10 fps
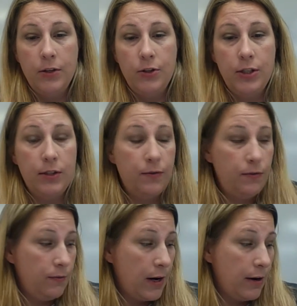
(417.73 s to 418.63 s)

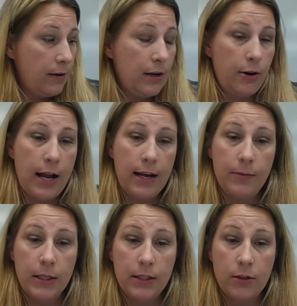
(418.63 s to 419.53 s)
She's in her
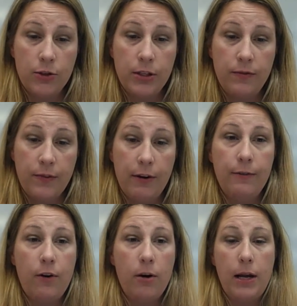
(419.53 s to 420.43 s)
academic skills, she's very
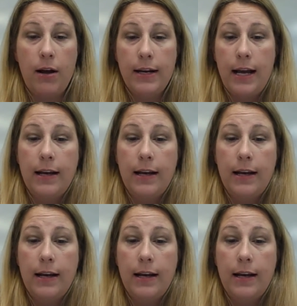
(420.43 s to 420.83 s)
far behind